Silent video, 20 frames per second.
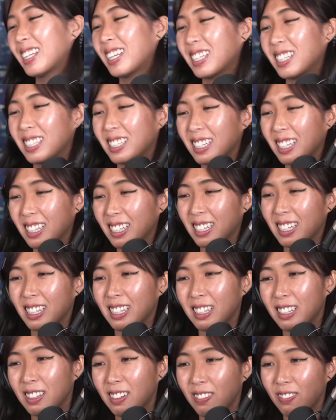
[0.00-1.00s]
That's funny.
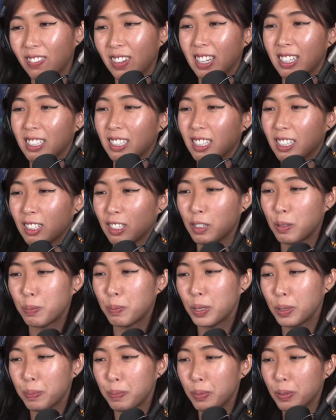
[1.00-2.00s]
Basically,
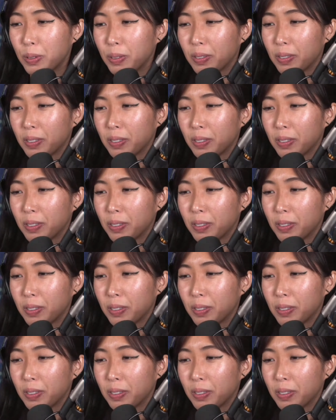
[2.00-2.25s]
people.